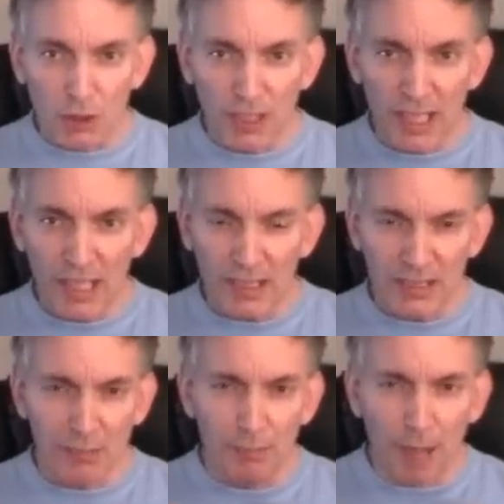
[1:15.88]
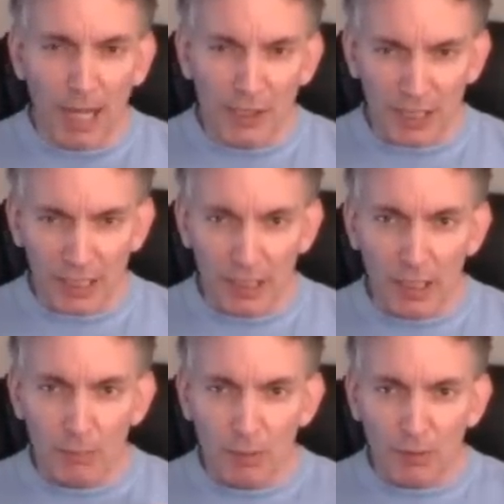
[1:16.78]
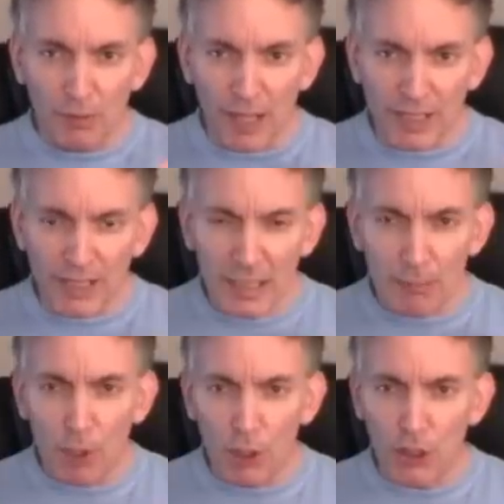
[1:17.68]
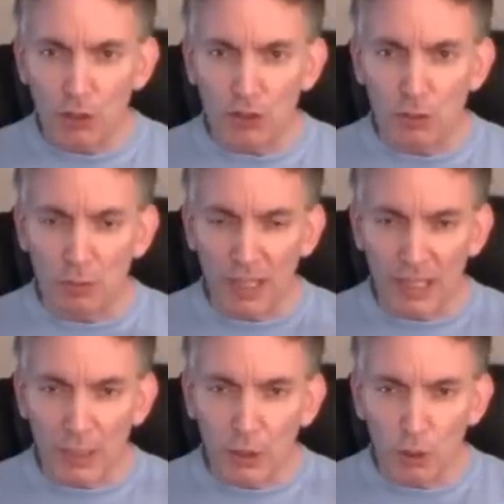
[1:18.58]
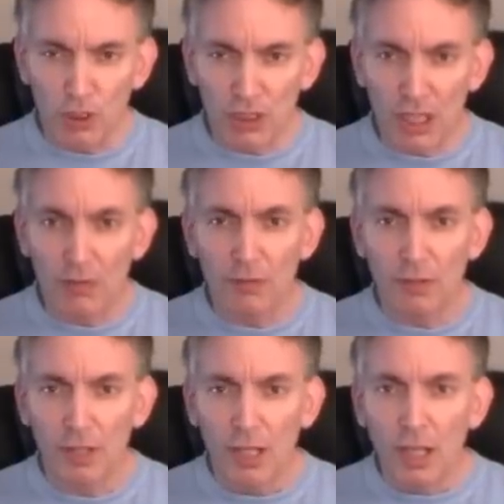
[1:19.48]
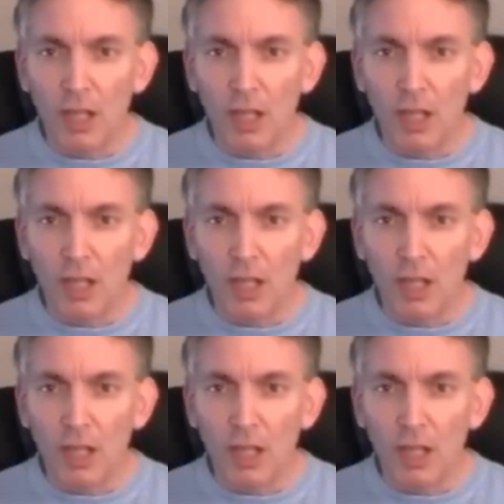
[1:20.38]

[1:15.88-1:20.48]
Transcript: So they act as a barrier preventing the molecules from getting close enough